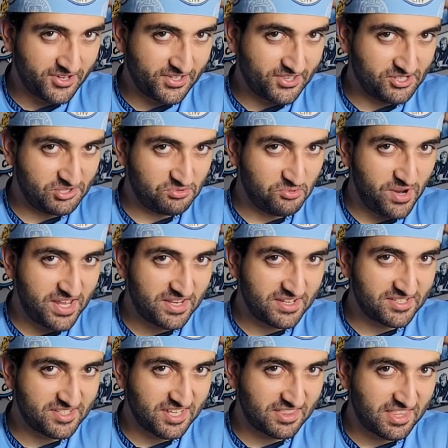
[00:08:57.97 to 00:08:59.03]
at this
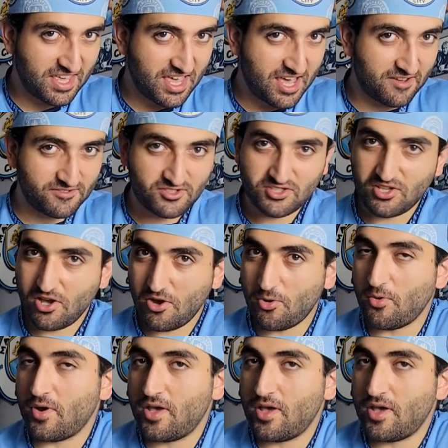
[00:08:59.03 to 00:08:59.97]
weakness that they have. So,